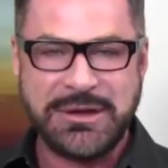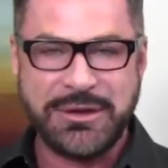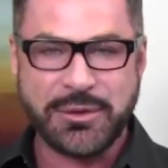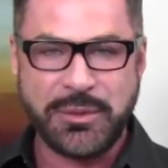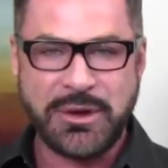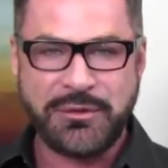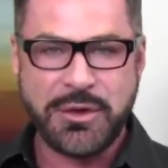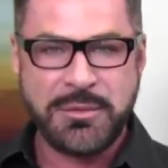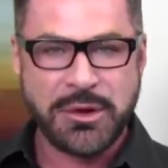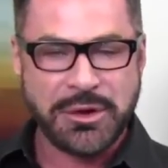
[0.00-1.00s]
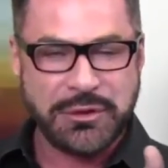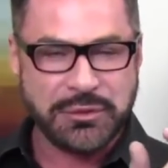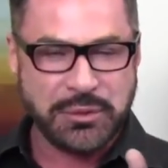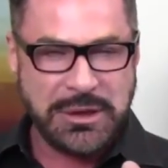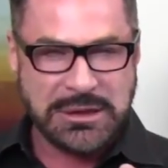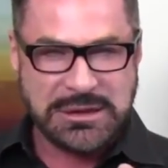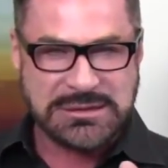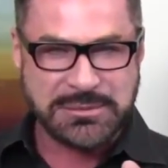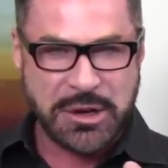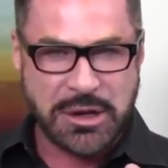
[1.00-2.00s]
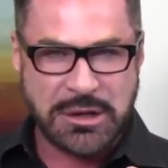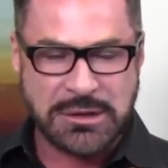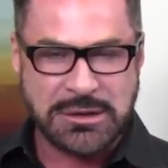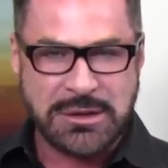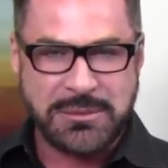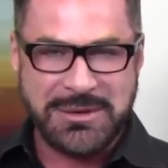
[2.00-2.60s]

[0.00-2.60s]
And the rear view mirror is really small,